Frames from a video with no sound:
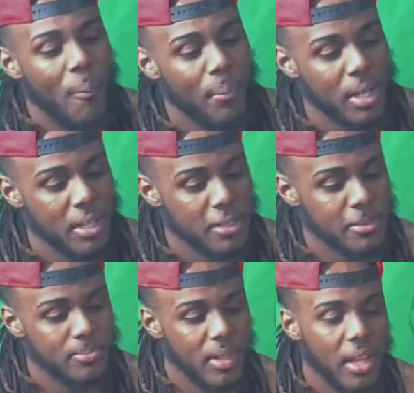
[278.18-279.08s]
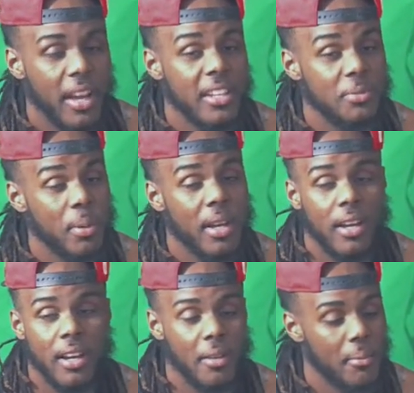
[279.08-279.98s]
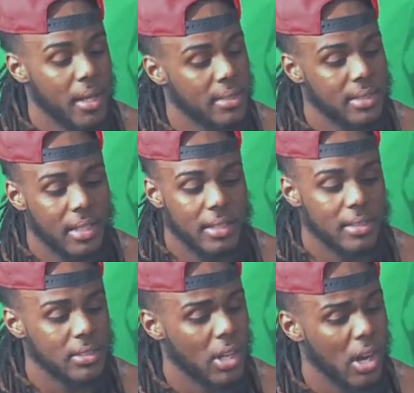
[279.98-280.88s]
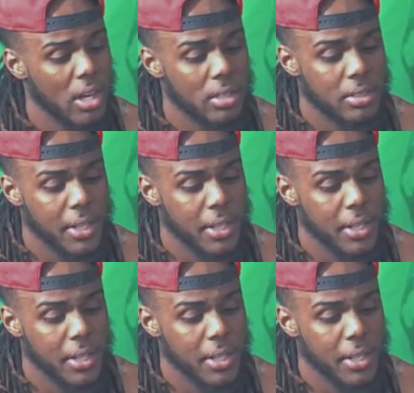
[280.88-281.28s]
But um, yeah, it's been a hunt, man, to get these cards.